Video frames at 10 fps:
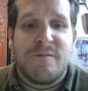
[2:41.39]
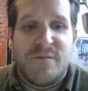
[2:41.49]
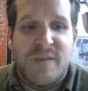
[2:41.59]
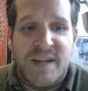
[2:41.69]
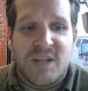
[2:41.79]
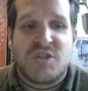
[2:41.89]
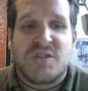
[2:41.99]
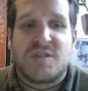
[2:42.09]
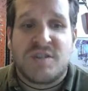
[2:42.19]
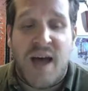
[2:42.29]
finished
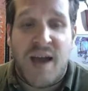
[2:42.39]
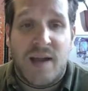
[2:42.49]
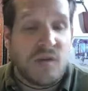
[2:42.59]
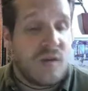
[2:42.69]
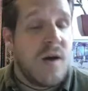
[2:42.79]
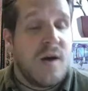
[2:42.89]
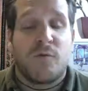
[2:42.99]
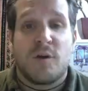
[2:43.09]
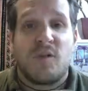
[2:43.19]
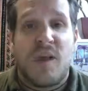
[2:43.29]
science.
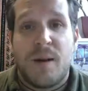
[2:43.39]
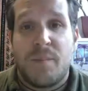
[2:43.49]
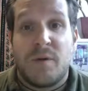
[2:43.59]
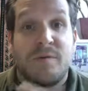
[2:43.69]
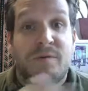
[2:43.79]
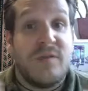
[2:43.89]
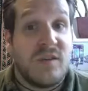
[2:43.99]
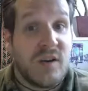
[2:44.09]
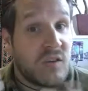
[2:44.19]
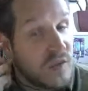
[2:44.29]
For example,
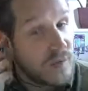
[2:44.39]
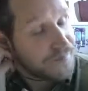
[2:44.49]
physics.